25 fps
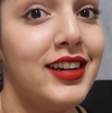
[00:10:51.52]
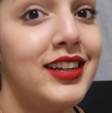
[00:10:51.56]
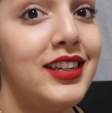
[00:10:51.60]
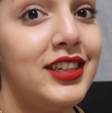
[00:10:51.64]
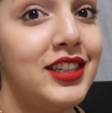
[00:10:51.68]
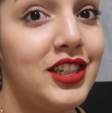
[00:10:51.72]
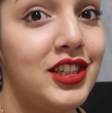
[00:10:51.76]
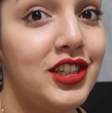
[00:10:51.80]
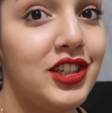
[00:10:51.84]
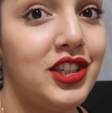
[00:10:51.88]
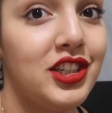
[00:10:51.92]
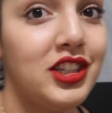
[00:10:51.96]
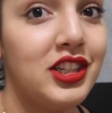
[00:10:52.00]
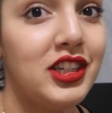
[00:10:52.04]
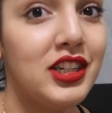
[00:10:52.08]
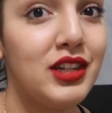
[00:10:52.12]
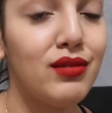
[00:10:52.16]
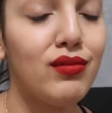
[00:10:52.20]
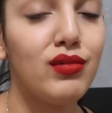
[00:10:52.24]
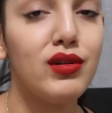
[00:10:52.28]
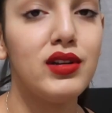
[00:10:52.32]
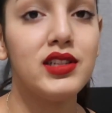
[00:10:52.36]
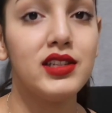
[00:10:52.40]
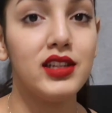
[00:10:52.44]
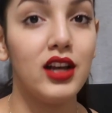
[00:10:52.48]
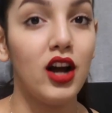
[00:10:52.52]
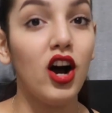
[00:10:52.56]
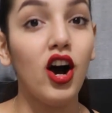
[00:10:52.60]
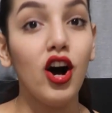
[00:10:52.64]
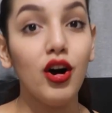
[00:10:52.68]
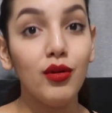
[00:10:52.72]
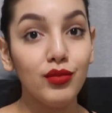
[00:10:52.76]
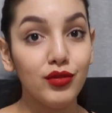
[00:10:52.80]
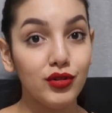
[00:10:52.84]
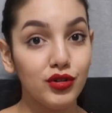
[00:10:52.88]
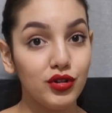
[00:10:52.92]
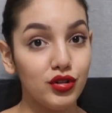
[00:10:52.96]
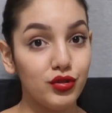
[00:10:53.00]
condition. It was
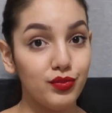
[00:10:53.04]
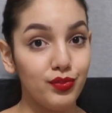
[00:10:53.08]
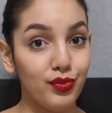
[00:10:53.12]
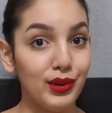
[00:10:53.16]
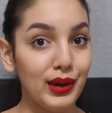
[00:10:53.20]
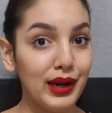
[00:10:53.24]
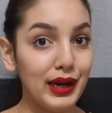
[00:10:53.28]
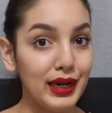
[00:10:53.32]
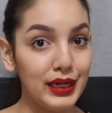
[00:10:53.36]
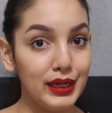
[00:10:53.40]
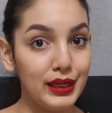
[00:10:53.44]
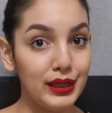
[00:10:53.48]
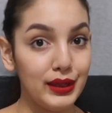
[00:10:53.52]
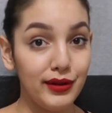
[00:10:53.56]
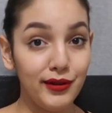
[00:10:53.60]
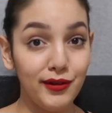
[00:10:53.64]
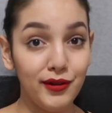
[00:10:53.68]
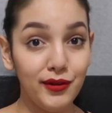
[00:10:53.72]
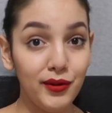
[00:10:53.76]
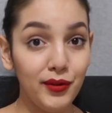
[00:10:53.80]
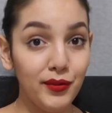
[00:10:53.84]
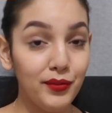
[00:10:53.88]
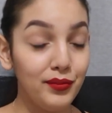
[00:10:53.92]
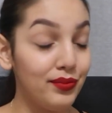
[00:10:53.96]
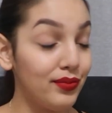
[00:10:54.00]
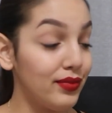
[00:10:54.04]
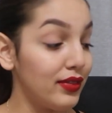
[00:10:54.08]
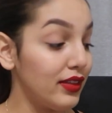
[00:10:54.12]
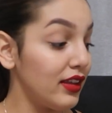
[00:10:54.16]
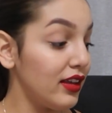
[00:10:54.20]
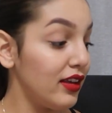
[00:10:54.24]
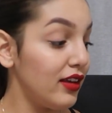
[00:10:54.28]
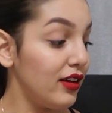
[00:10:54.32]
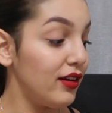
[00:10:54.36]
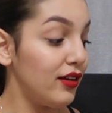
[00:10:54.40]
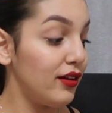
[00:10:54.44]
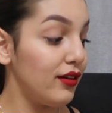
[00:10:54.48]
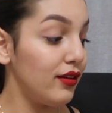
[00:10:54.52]
almost brand new
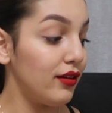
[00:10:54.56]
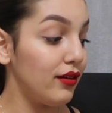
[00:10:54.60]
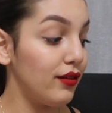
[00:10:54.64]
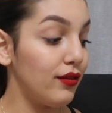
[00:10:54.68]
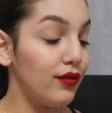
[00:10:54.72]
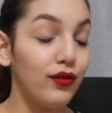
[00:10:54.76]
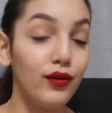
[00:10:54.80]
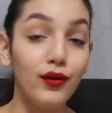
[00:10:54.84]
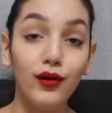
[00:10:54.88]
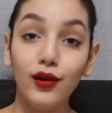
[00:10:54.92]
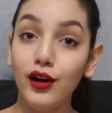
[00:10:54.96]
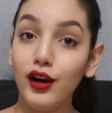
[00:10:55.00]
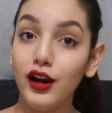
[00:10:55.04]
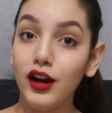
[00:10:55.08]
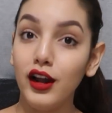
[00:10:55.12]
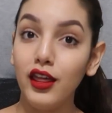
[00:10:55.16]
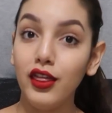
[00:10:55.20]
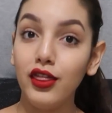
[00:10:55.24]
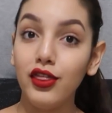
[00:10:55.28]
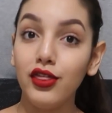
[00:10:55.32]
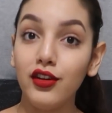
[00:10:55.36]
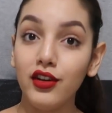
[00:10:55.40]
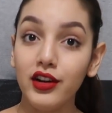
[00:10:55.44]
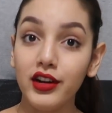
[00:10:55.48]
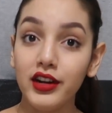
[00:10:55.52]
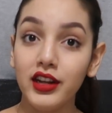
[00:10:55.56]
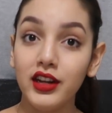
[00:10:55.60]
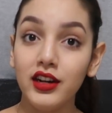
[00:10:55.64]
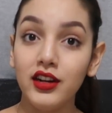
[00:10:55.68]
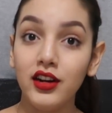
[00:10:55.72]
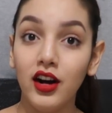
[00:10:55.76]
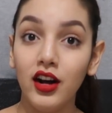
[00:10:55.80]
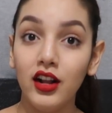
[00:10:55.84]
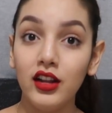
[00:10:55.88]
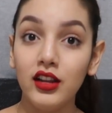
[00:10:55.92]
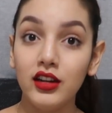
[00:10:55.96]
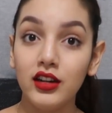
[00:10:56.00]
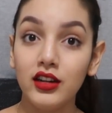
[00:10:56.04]
for
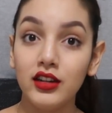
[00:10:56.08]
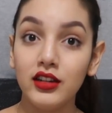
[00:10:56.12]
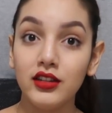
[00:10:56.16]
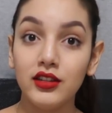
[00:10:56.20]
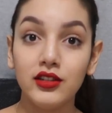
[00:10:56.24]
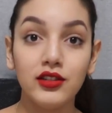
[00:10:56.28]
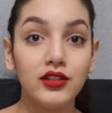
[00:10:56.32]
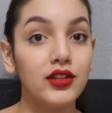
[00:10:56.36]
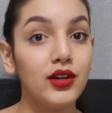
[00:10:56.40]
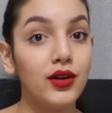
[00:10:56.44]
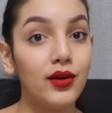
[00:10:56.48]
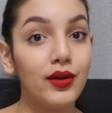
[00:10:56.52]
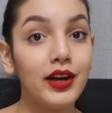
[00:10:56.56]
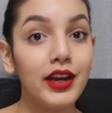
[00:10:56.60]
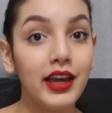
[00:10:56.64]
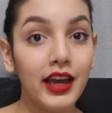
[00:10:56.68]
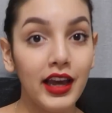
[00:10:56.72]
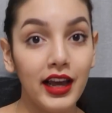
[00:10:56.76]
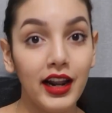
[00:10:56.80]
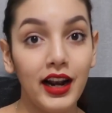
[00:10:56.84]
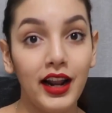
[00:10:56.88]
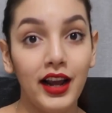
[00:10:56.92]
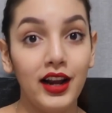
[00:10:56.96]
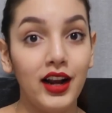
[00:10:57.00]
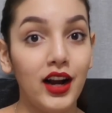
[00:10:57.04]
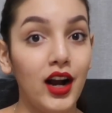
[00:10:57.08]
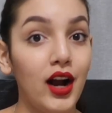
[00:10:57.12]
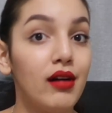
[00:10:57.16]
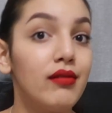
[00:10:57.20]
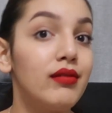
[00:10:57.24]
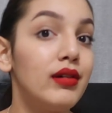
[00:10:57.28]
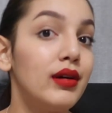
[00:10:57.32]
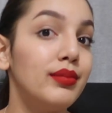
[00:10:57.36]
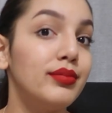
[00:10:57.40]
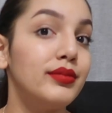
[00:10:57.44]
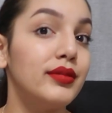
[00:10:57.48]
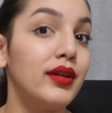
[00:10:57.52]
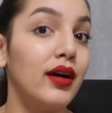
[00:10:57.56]
$30. So again, I got
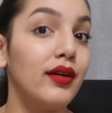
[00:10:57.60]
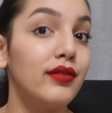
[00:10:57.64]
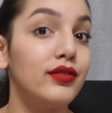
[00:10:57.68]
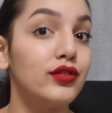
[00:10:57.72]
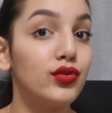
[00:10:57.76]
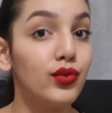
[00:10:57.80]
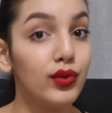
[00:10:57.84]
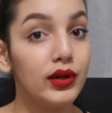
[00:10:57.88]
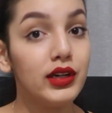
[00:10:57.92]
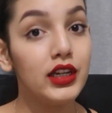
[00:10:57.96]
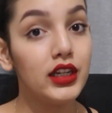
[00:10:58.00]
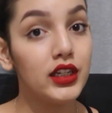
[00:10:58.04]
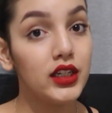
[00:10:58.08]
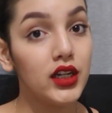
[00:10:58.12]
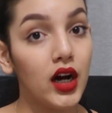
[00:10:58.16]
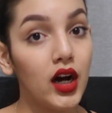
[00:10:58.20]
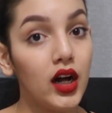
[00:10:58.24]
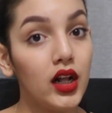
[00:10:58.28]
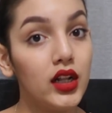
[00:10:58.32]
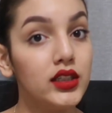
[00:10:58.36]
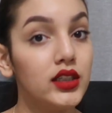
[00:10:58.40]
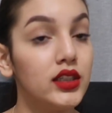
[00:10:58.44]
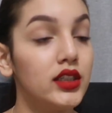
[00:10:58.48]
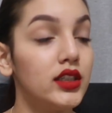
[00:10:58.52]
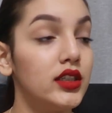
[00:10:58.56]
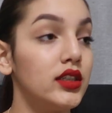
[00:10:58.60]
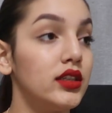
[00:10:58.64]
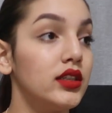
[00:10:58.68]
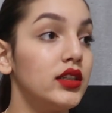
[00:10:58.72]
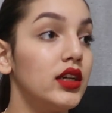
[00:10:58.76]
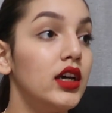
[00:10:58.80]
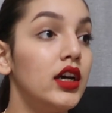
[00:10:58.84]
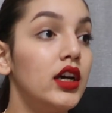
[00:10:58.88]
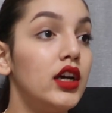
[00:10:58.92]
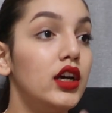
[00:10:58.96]
ripped off $20.